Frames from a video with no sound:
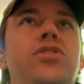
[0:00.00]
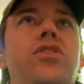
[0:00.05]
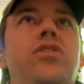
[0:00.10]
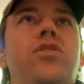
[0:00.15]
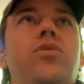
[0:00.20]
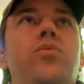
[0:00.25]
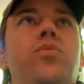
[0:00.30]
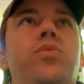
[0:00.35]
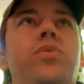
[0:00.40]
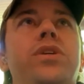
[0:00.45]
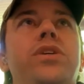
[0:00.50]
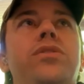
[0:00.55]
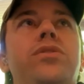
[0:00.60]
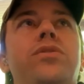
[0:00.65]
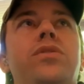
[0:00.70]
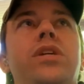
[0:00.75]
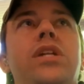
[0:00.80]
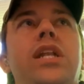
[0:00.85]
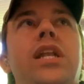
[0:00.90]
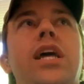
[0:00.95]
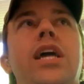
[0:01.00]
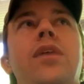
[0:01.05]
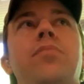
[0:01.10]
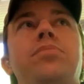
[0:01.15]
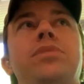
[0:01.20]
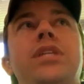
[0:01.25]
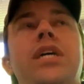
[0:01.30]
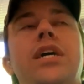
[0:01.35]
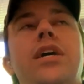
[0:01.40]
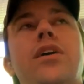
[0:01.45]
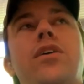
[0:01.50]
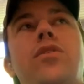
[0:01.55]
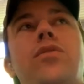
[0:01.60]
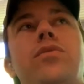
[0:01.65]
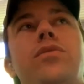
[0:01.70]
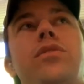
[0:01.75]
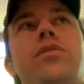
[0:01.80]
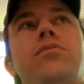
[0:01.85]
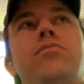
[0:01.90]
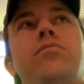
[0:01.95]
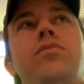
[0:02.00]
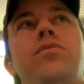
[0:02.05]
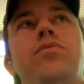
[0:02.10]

you saw a real clamp down